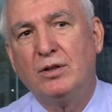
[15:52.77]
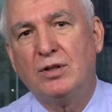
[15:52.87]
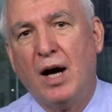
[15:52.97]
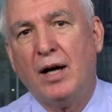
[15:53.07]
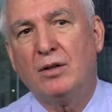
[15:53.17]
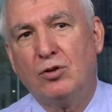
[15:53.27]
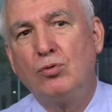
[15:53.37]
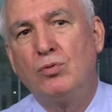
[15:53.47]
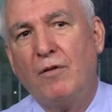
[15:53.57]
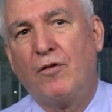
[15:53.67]
is not
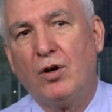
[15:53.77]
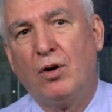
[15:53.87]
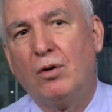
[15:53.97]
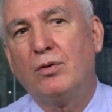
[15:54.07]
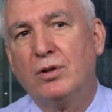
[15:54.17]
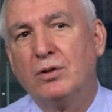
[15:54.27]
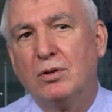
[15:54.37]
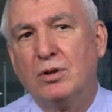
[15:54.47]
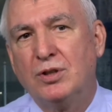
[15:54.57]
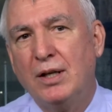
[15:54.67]
too difficult to,
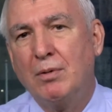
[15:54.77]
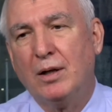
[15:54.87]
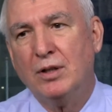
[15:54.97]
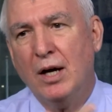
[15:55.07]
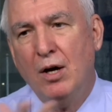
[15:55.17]
to stabilize.